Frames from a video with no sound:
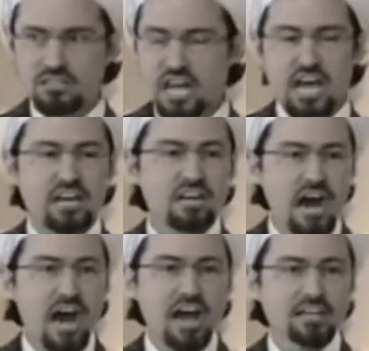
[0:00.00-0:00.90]
10,
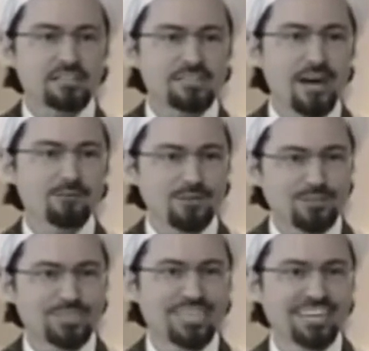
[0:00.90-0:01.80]
9,
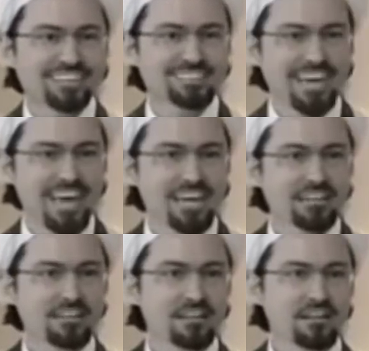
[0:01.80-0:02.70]
7, 6,
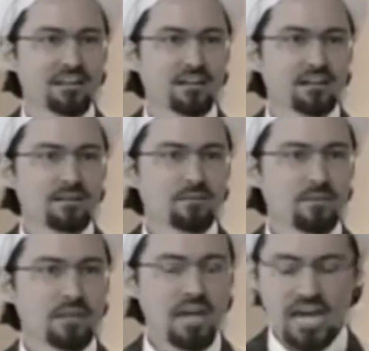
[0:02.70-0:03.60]
8.
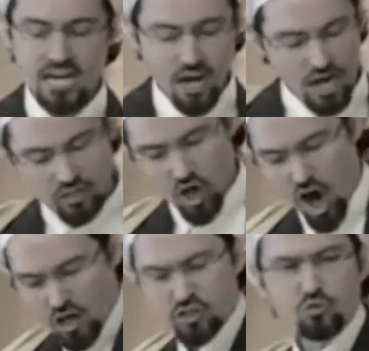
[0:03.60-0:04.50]
And a
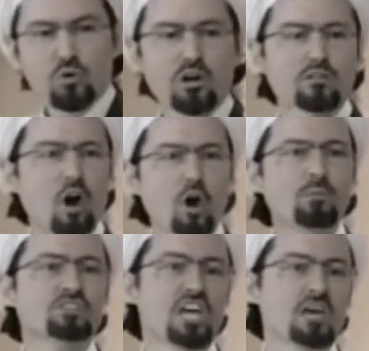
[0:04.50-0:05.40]
car swerved,
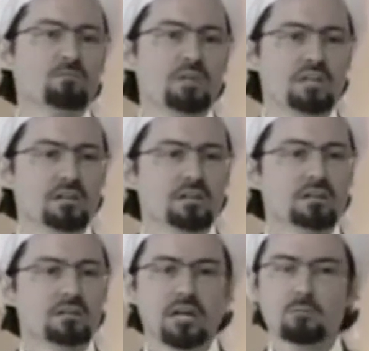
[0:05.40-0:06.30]
almost hit me,
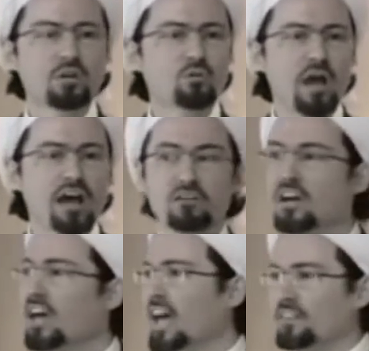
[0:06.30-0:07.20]
coming around,
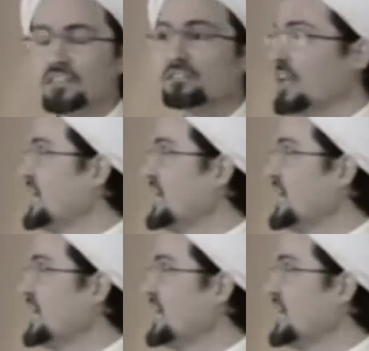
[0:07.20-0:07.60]
and this